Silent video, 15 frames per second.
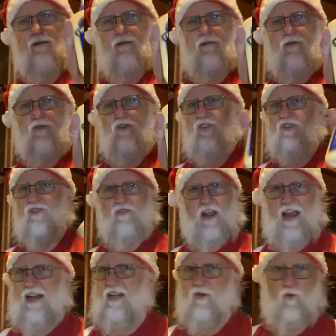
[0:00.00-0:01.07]
Just
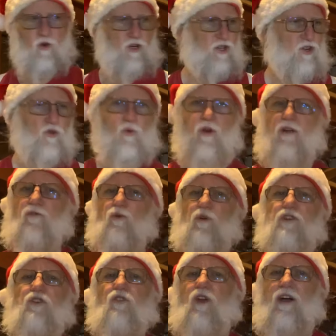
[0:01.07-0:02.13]
any wood glue, whatever one
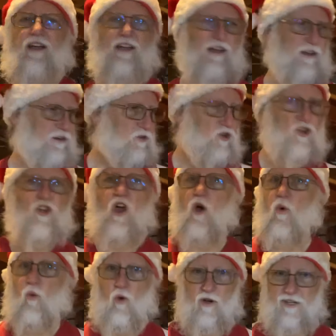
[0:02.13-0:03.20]
you like. No
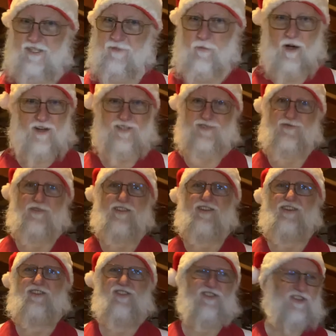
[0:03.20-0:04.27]
one is sponsoring
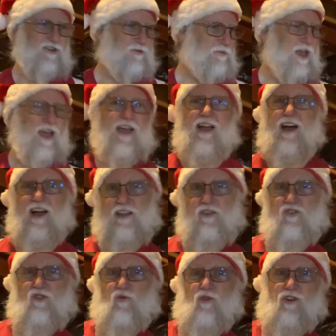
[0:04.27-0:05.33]
this, so I
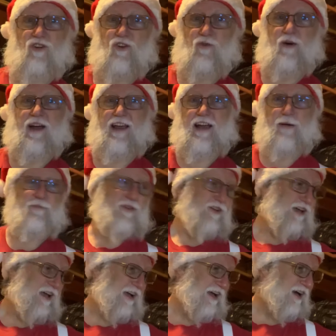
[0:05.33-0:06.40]
use the wood glue I happen to
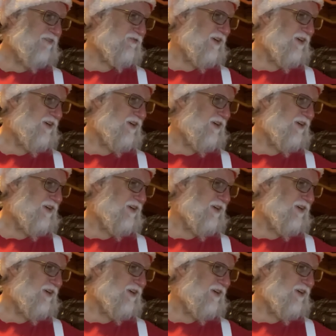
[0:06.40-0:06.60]
have.